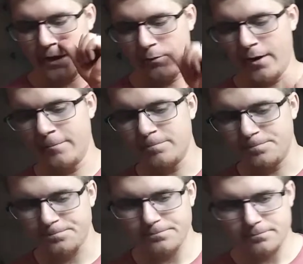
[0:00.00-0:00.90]
anyway,
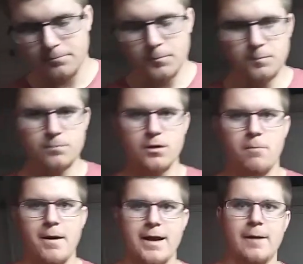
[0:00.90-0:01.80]
I'll
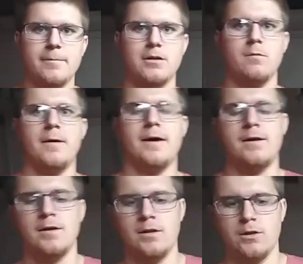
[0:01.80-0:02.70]
back up a little bit.
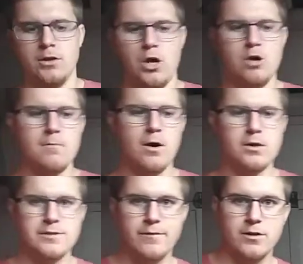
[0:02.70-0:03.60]
Low mode
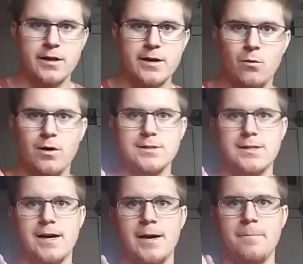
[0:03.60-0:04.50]
is if you click it one
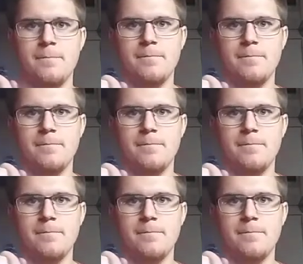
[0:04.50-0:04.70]
time,